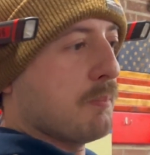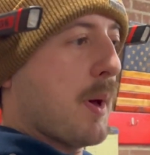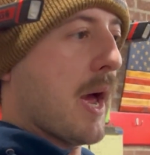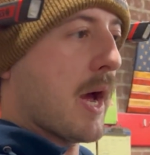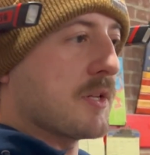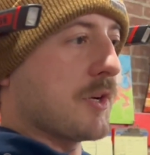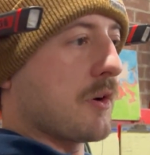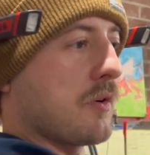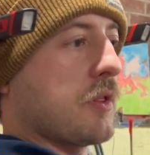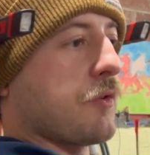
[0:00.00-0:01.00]
pads
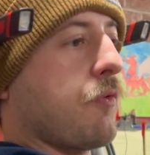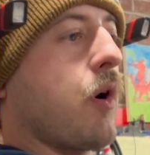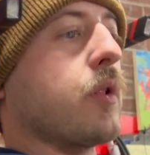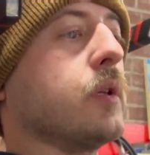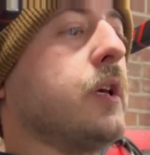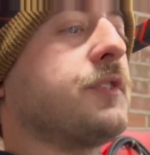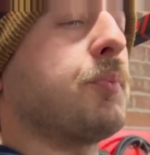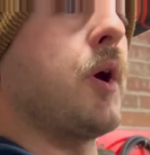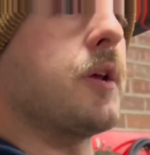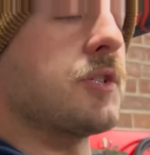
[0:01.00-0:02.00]
underneath the front of the leaf springs,